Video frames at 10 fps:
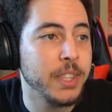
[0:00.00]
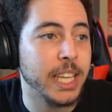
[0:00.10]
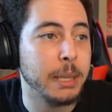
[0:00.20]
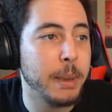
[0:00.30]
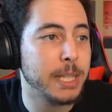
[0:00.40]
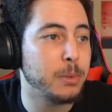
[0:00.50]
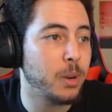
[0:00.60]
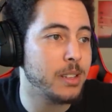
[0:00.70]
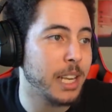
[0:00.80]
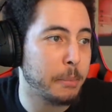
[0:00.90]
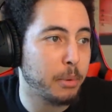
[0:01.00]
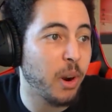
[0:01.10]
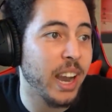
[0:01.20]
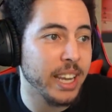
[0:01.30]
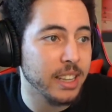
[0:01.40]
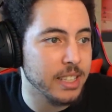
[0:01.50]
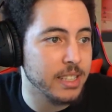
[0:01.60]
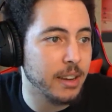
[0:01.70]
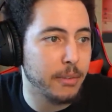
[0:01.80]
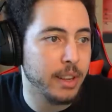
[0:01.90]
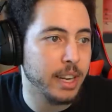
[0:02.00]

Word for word: Like he makes me want to take pride in the stuff that